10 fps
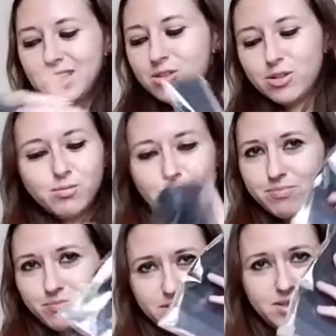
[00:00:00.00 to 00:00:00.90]
So
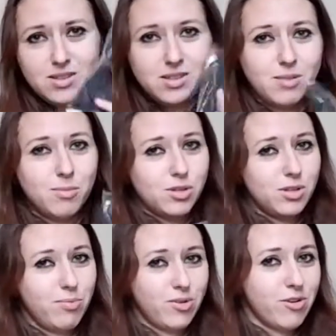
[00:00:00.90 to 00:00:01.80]
this is the most
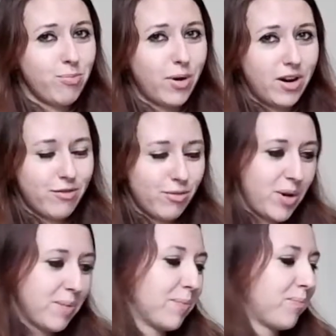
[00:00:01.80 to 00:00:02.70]
important part for
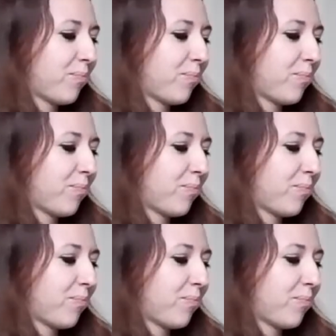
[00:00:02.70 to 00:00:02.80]
me.